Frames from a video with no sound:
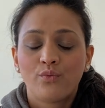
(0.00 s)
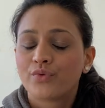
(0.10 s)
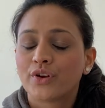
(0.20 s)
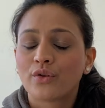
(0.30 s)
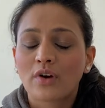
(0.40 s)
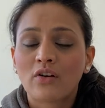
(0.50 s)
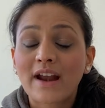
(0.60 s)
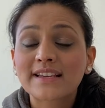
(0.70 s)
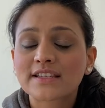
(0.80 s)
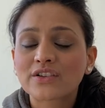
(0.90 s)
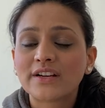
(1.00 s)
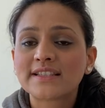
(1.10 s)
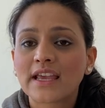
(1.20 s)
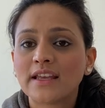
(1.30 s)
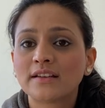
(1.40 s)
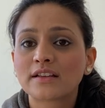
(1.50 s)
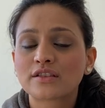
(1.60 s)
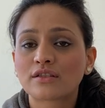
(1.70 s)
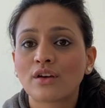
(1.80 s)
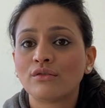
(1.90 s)
you know, our exercise in,
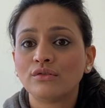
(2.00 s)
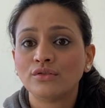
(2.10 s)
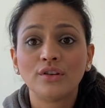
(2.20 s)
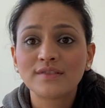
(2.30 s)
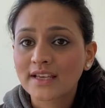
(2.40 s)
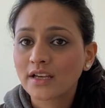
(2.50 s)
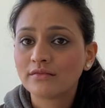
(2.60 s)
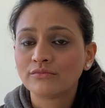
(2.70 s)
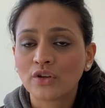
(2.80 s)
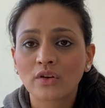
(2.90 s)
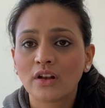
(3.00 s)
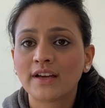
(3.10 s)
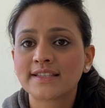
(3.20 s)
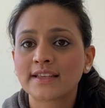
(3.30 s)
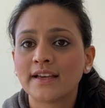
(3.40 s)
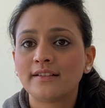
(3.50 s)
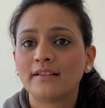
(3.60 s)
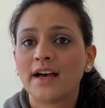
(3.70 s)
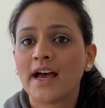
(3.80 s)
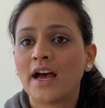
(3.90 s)
so use it, utilize it.
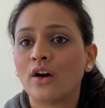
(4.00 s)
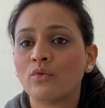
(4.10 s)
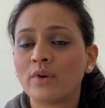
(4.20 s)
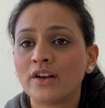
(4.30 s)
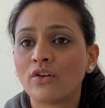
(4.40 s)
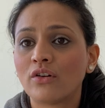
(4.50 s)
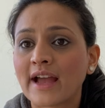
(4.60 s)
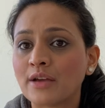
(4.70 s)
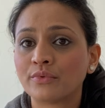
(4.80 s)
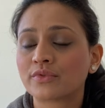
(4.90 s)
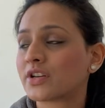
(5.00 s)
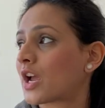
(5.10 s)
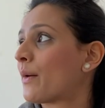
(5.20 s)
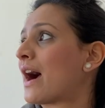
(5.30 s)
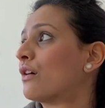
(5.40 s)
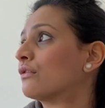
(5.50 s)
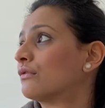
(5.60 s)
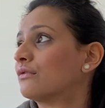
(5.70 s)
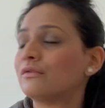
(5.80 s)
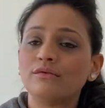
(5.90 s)
We're not able to go
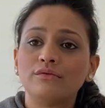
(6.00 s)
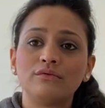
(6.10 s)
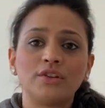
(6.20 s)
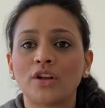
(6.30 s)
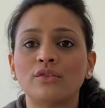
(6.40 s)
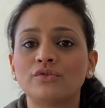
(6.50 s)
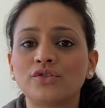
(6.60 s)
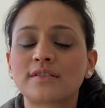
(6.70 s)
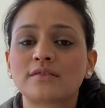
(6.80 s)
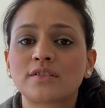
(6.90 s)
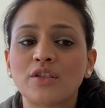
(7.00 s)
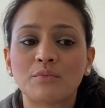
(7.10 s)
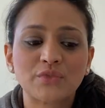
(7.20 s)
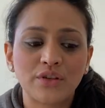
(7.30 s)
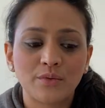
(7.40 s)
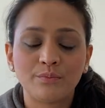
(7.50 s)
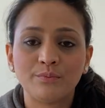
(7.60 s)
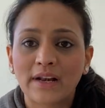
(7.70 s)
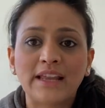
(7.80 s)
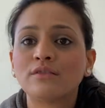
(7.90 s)
out, you know, just to the
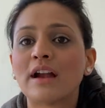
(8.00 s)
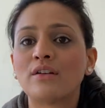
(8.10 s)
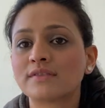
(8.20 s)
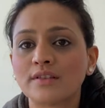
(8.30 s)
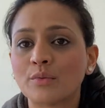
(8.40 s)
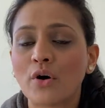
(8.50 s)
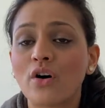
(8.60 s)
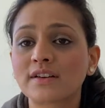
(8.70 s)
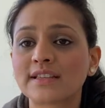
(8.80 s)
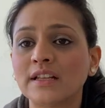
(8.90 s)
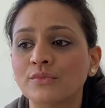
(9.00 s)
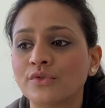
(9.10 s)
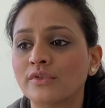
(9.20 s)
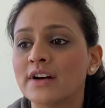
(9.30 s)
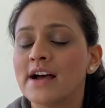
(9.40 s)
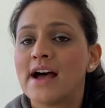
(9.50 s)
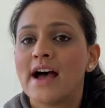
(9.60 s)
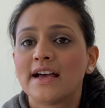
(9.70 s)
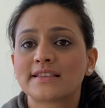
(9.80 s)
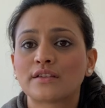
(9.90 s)
playgrounds and the parks anymore,
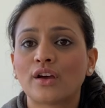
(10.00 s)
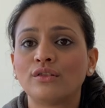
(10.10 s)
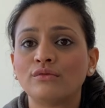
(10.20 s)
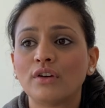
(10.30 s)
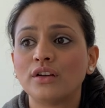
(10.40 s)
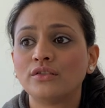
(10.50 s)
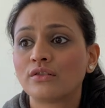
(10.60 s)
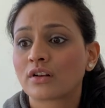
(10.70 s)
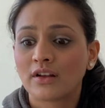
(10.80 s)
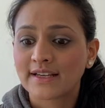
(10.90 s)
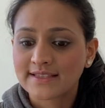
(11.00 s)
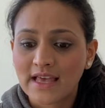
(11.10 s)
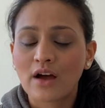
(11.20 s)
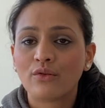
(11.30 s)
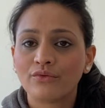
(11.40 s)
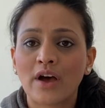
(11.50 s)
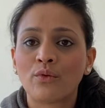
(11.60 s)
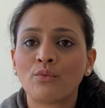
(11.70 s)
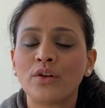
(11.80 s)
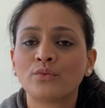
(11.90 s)
so utilize
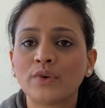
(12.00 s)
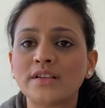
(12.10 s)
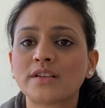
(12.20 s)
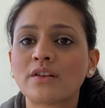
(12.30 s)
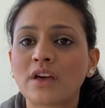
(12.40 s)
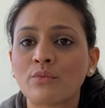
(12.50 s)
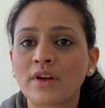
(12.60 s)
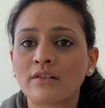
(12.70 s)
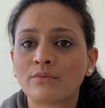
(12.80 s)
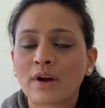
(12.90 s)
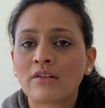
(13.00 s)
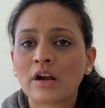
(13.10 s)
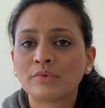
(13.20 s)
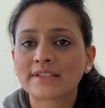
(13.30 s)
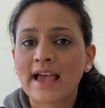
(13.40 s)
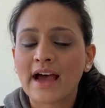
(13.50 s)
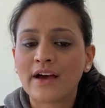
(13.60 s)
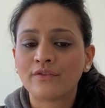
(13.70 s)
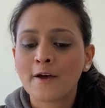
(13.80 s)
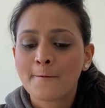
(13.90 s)
that one window that we're able to
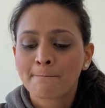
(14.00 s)
have.